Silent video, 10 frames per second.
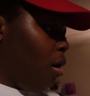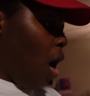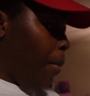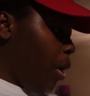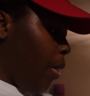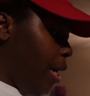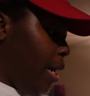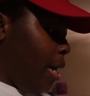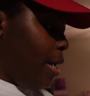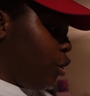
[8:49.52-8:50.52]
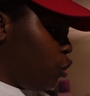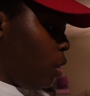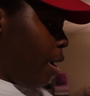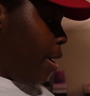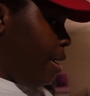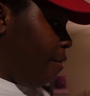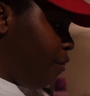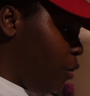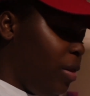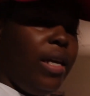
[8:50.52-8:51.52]
I'm gonna go ahead and try a
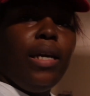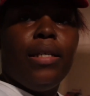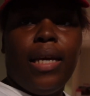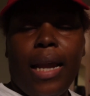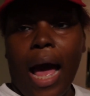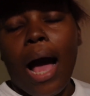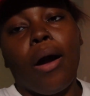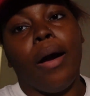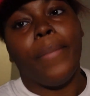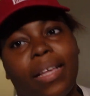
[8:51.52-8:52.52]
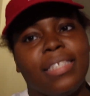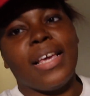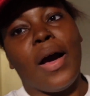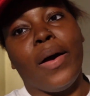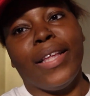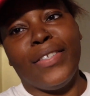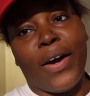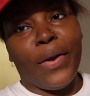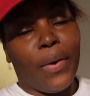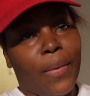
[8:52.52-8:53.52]
few of these and I'll come back to y'all and let
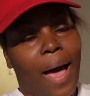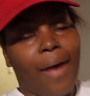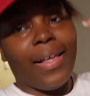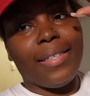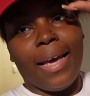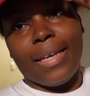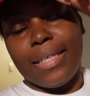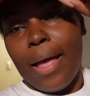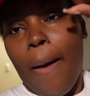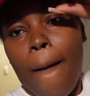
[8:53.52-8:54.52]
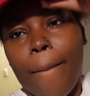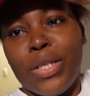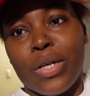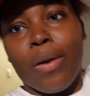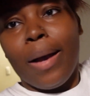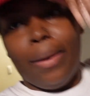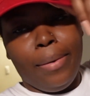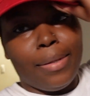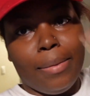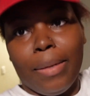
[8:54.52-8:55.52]
y'all know how they taste. But your girl gotta do
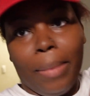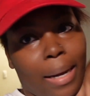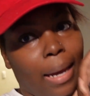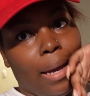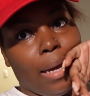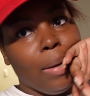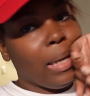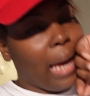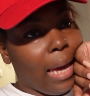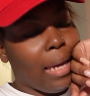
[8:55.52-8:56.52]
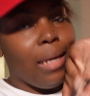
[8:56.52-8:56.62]
something to my head, okay?